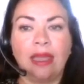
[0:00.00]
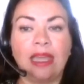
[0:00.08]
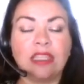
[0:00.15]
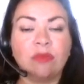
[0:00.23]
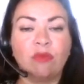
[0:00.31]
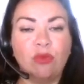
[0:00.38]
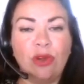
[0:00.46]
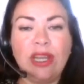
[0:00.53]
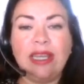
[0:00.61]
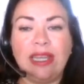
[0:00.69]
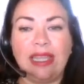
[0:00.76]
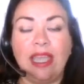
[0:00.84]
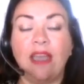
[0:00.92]
as
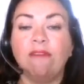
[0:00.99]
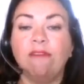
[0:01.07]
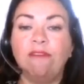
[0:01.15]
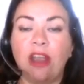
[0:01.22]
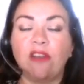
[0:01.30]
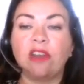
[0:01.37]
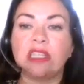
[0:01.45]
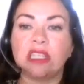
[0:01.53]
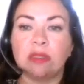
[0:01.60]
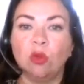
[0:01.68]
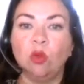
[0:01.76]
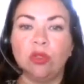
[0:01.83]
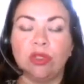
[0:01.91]
really a very
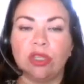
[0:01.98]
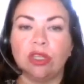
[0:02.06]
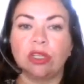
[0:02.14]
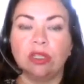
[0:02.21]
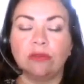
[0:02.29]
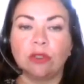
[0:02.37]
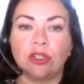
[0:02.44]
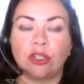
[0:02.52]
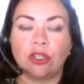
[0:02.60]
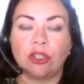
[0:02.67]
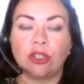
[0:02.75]
small circle of control.